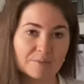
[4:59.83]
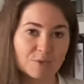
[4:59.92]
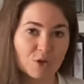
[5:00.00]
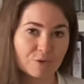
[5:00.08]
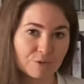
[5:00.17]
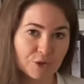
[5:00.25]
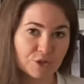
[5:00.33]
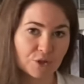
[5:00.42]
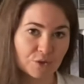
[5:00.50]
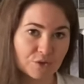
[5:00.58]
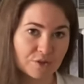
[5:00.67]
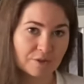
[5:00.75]
convert
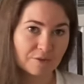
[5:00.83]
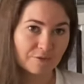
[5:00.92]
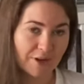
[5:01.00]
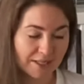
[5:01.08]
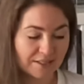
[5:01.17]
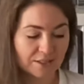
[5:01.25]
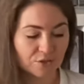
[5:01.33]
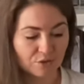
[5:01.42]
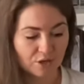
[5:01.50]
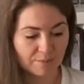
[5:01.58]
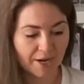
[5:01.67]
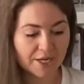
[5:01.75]
those fats into
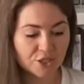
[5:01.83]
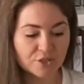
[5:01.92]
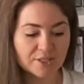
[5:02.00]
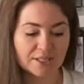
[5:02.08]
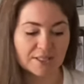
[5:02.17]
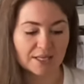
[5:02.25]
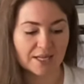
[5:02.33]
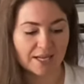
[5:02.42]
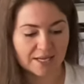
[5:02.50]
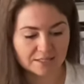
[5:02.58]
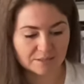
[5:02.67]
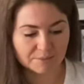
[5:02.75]
carbohydrates and then
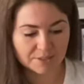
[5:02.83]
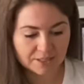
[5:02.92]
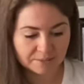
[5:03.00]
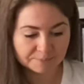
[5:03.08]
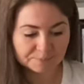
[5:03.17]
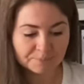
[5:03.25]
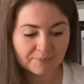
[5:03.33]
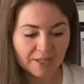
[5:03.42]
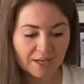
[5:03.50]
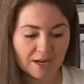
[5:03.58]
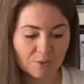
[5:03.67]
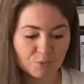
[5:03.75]
ATP.
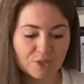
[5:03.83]
We